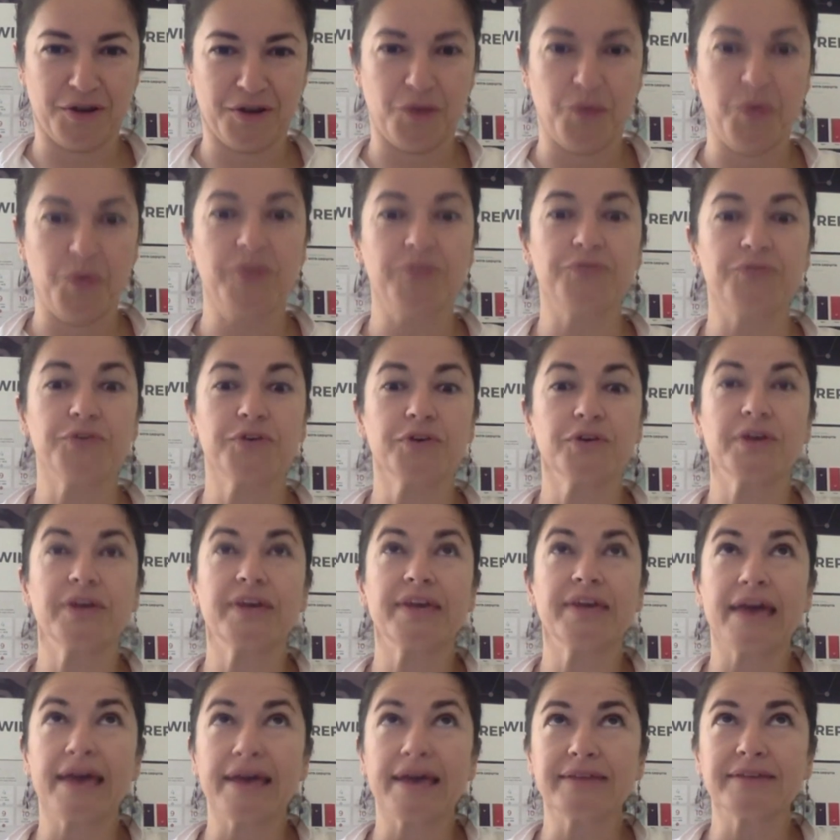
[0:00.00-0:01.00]
We
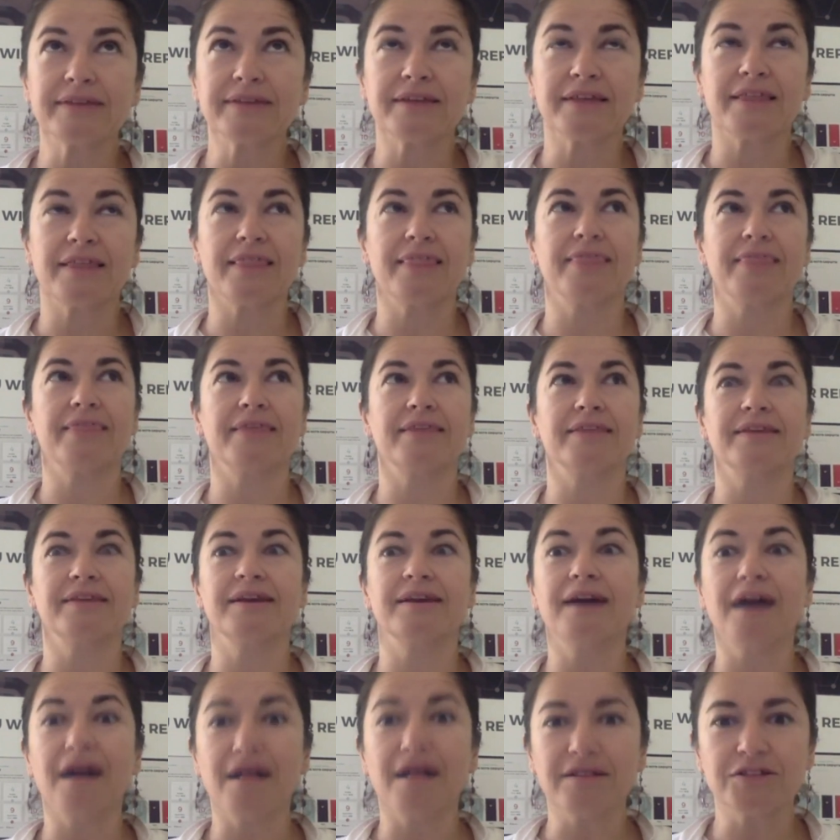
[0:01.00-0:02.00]
forget the
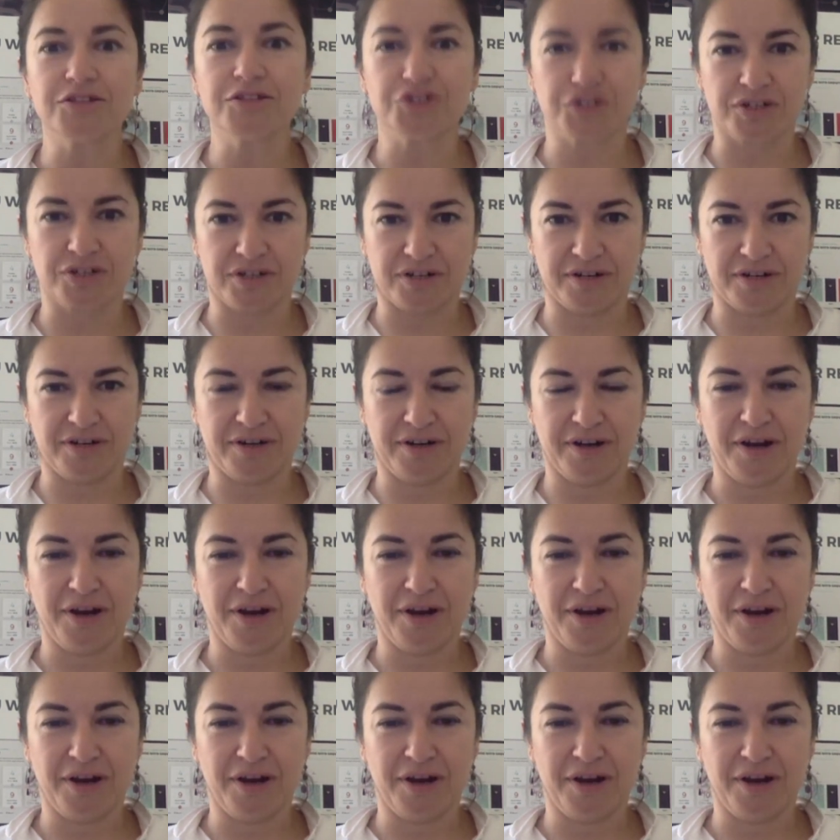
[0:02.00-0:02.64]
culture.